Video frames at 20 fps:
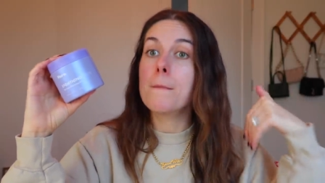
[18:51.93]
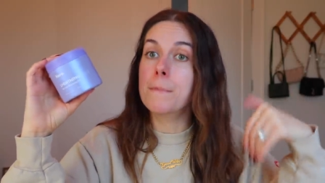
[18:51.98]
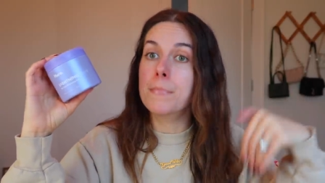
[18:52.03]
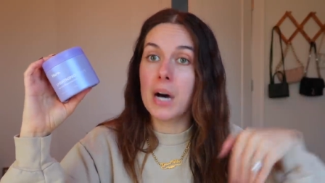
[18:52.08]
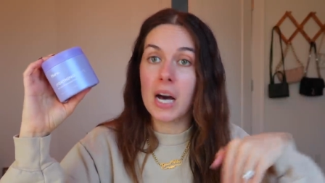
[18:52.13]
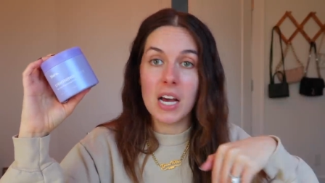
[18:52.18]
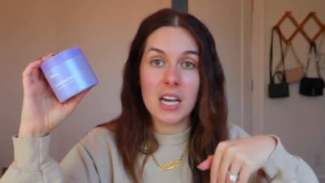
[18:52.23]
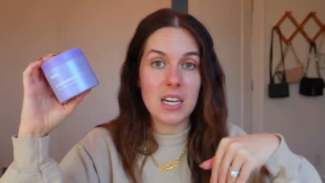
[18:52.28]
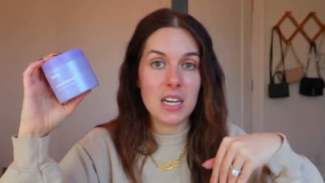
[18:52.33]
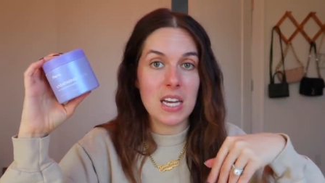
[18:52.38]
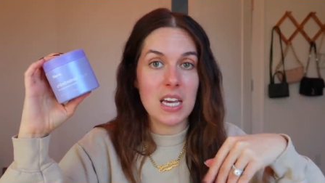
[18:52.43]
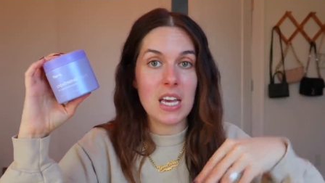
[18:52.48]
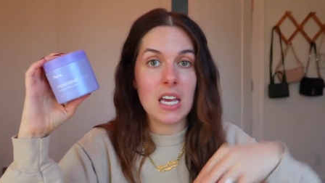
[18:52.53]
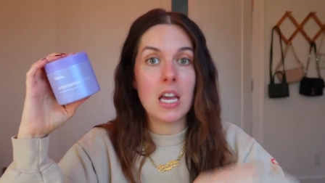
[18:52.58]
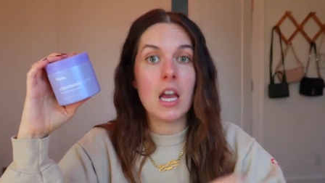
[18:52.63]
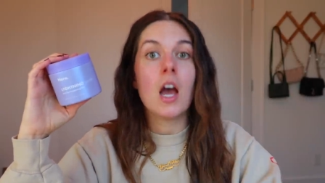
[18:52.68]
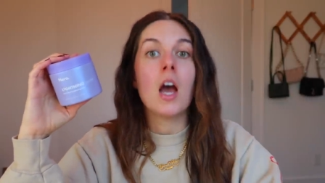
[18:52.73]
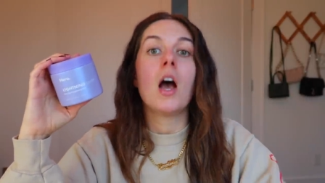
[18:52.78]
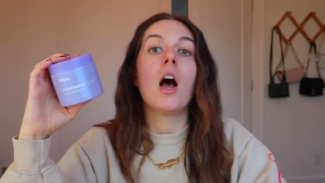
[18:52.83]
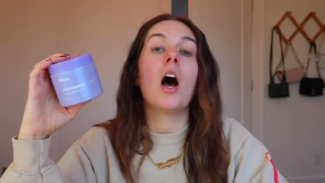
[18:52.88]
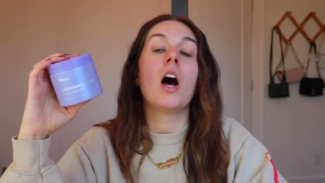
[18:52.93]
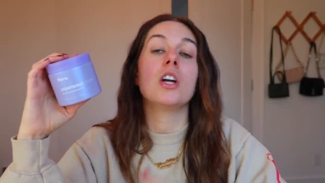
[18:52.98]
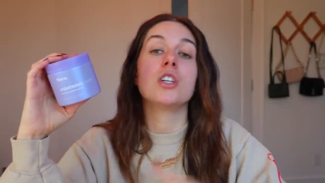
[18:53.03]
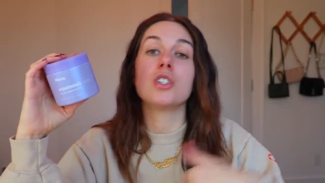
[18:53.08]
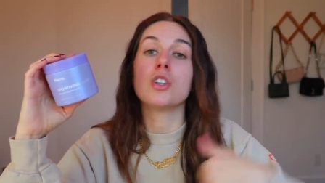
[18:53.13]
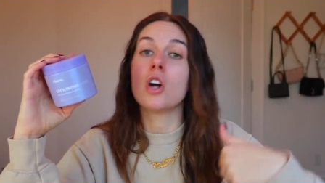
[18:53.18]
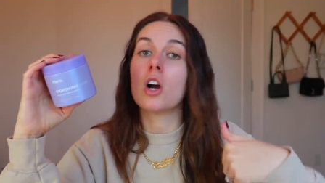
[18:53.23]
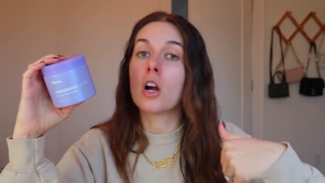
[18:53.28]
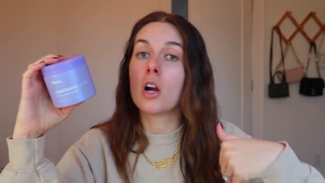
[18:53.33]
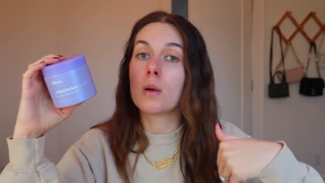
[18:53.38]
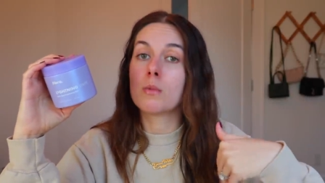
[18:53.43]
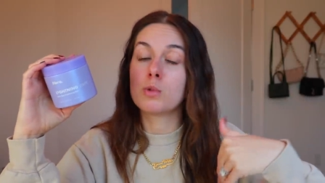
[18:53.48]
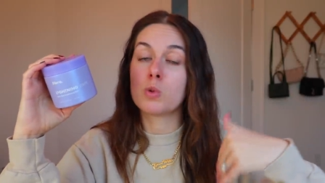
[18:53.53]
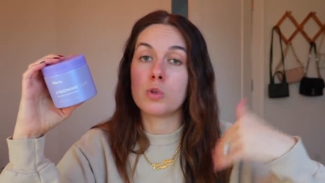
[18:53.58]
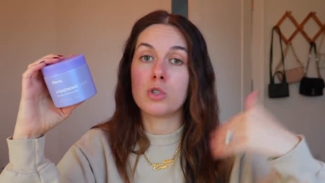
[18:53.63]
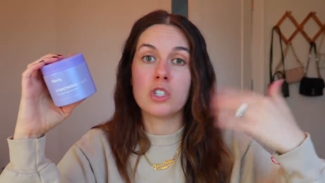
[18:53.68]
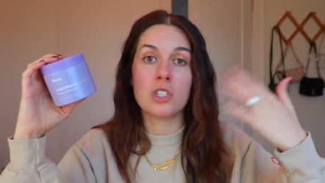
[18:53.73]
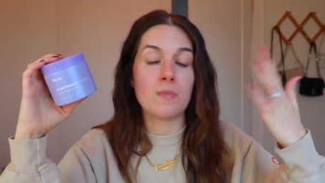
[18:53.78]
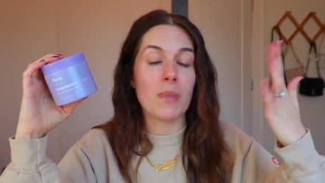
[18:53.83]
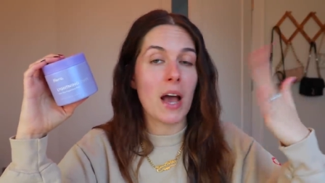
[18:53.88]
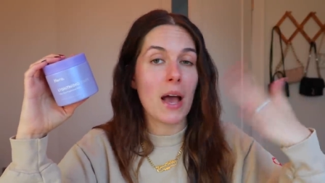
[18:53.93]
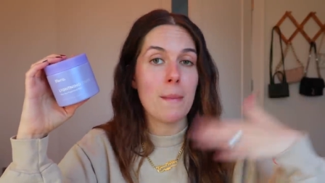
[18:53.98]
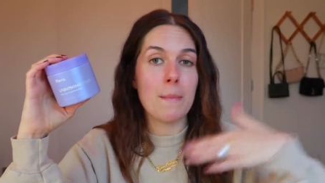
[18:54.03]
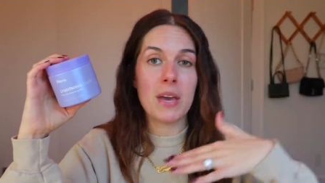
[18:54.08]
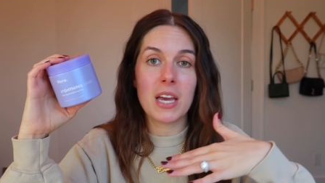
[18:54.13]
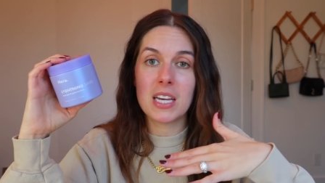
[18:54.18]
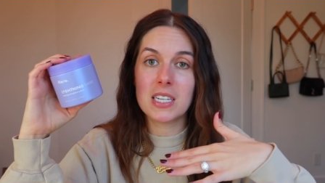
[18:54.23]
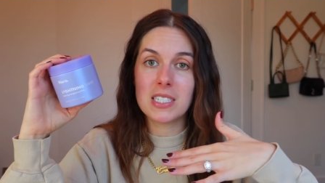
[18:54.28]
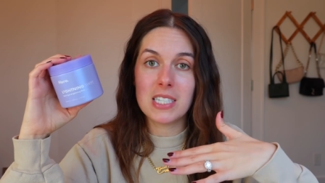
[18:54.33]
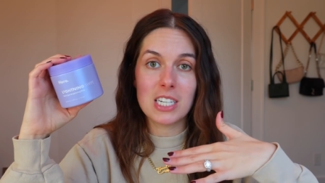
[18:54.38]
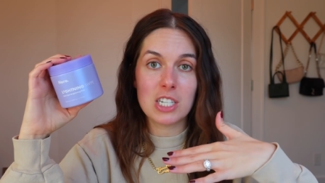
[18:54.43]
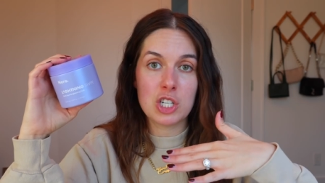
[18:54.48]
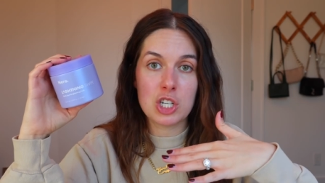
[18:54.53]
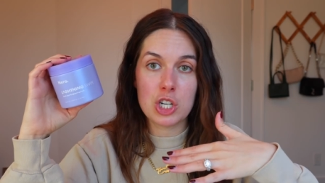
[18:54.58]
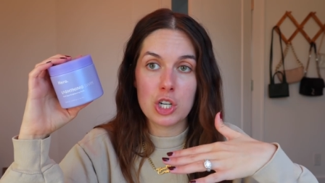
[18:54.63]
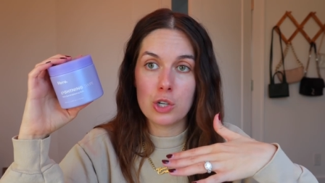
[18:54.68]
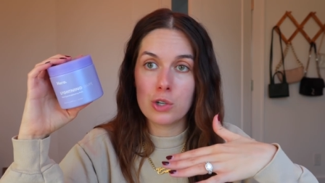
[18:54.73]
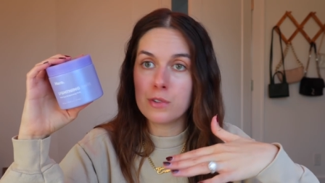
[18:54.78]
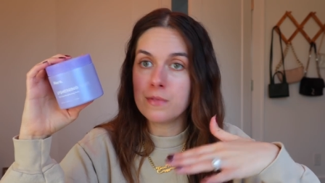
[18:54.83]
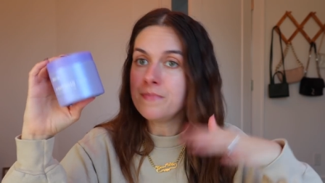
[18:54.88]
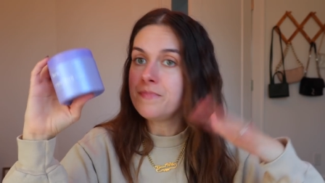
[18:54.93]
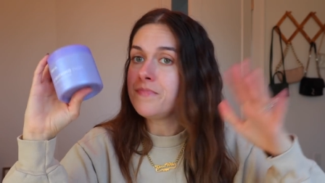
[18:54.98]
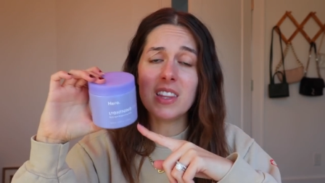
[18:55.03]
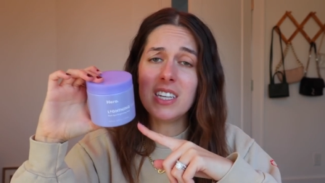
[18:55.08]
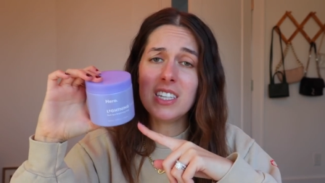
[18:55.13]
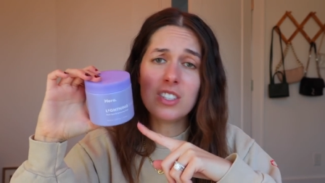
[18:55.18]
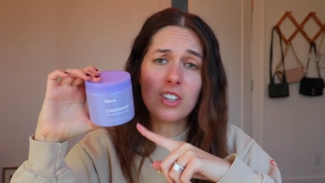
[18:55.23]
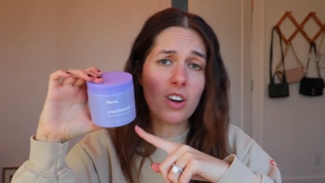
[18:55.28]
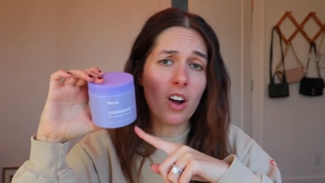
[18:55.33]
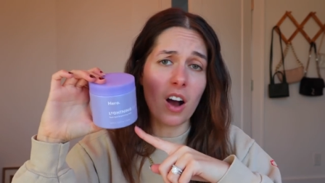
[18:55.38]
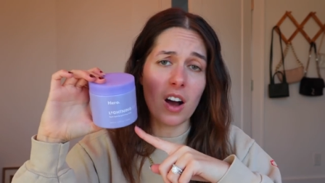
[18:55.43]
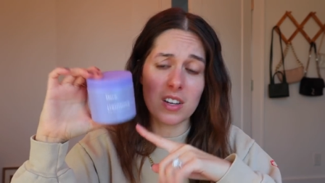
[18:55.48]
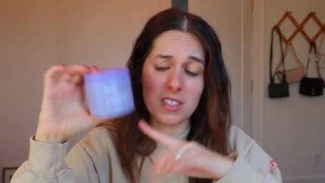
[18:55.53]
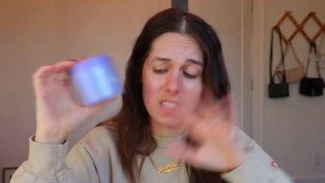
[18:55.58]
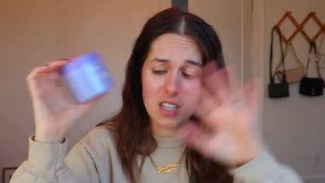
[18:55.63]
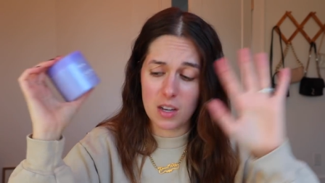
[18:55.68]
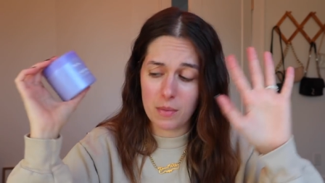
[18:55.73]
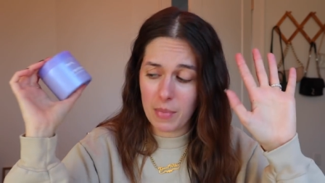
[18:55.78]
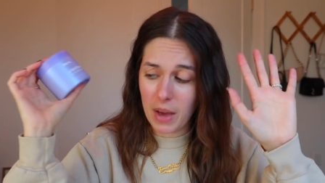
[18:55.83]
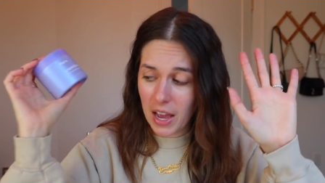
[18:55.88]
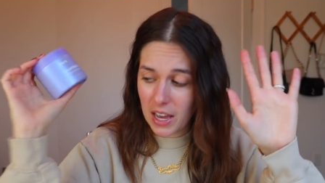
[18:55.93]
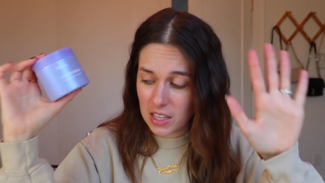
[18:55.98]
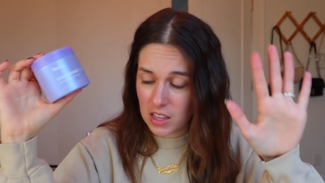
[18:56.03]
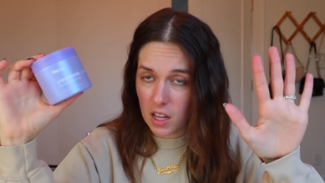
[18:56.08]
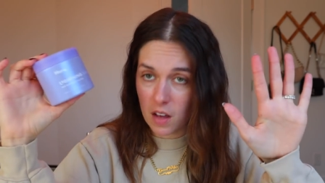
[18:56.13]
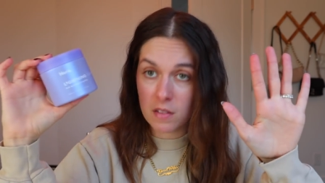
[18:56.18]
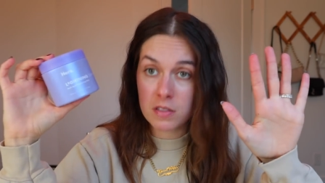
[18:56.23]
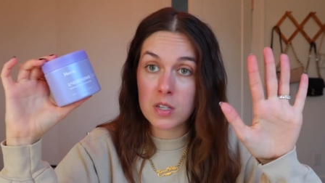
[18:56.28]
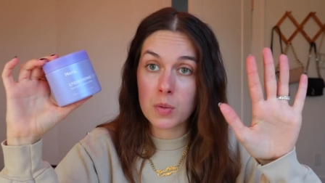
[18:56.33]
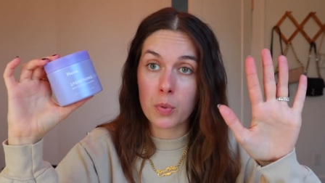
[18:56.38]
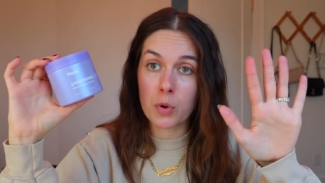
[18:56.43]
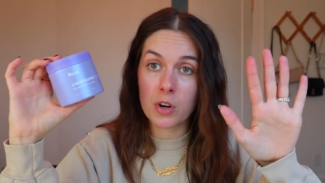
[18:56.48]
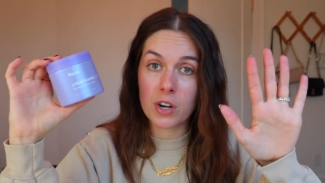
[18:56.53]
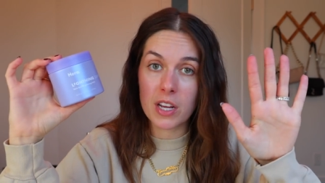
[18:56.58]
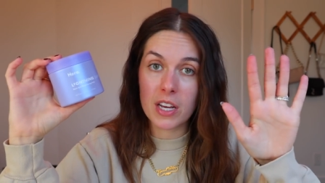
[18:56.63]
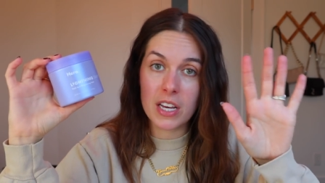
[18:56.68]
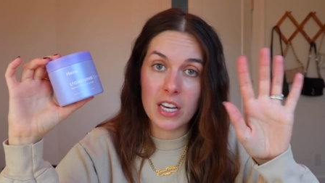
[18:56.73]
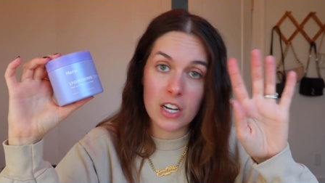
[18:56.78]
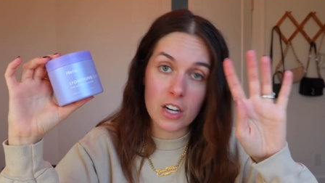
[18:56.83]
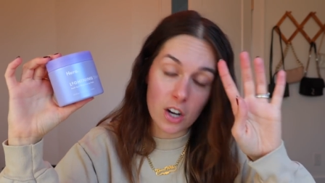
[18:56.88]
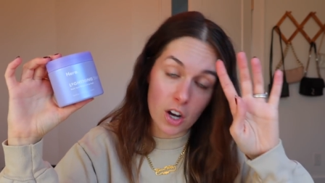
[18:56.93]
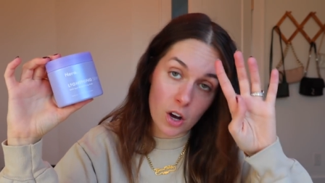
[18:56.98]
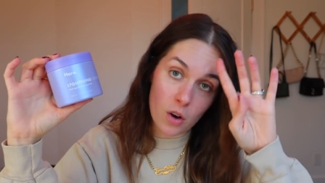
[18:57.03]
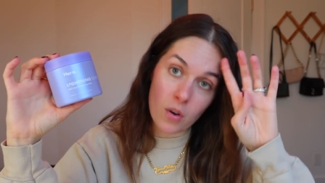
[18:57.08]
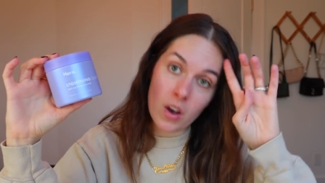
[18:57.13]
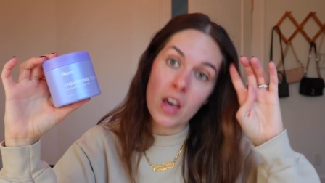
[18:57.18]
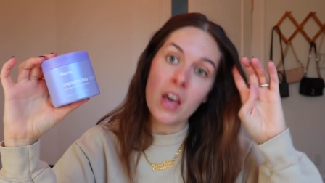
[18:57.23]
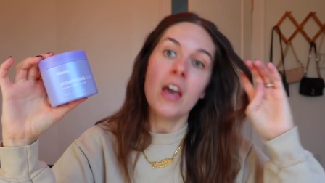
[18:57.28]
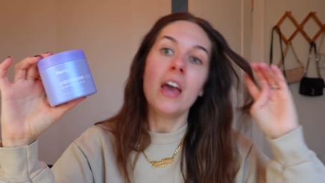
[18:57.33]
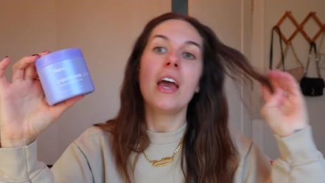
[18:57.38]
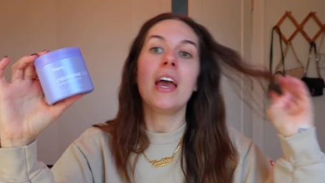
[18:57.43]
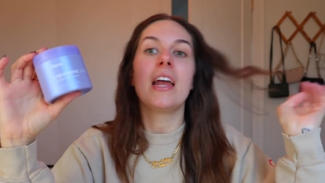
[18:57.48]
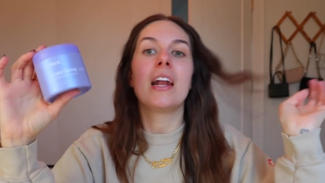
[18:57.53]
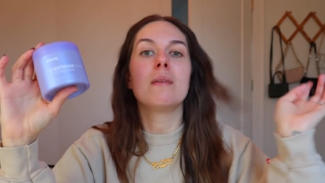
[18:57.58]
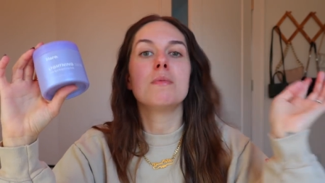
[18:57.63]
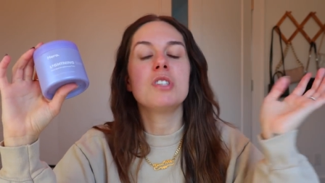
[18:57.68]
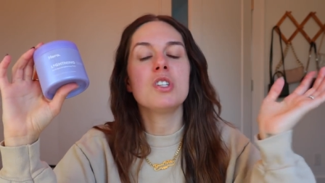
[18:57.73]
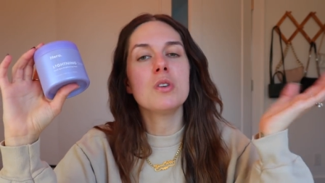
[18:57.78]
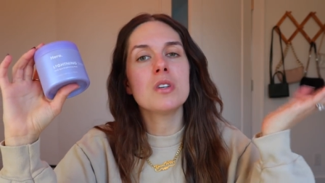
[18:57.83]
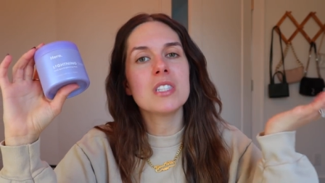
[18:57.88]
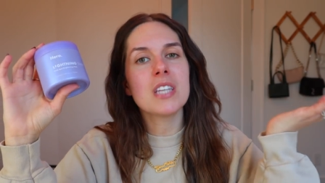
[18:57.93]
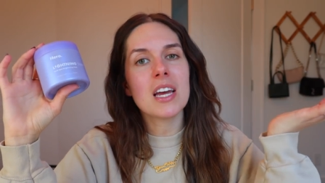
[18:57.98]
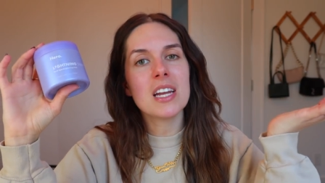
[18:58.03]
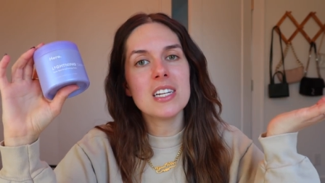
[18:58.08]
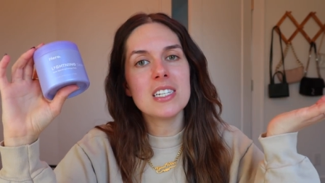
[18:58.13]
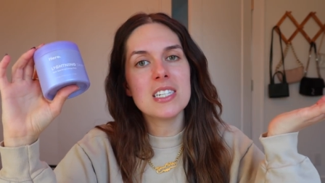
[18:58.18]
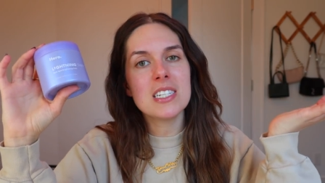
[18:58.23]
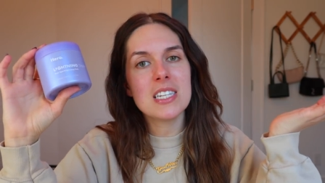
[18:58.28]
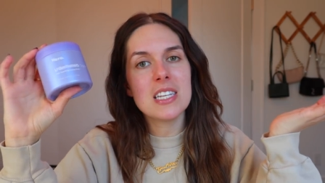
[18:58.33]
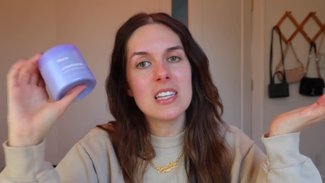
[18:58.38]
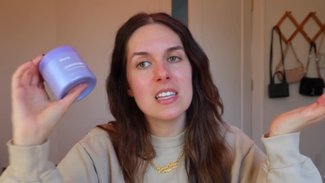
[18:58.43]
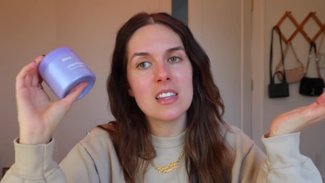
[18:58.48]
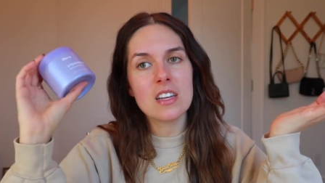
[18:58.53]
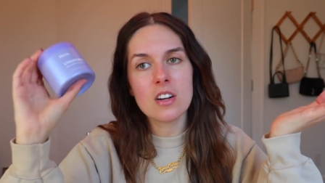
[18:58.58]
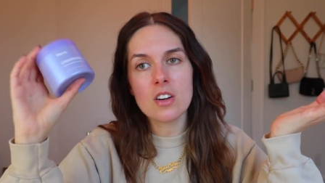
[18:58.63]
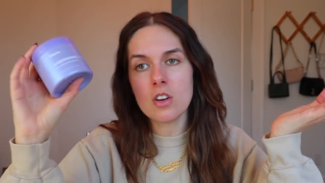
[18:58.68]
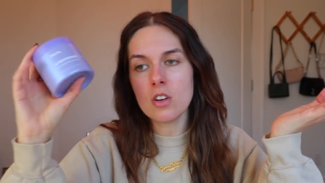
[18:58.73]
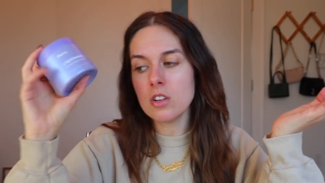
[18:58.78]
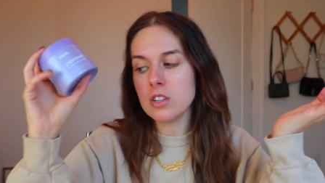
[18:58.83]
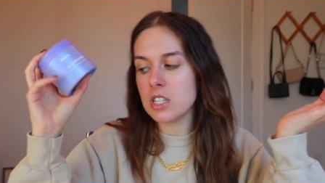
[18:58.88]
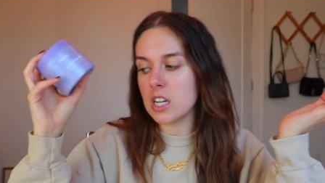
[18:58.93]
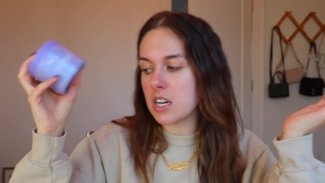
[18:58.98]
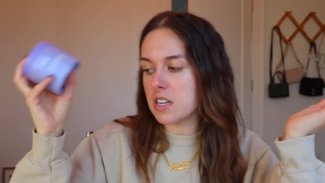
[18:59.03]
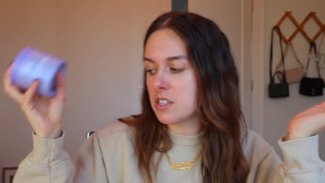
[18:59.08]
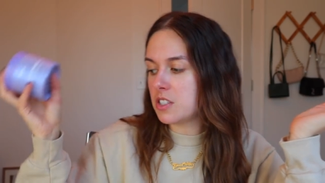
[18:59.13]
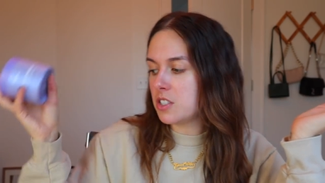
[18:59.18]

butt, knee, underarms, which is my biggest issue, these are awesome. I love supporting Hero, and I'm so excited to see that they're at Ulta.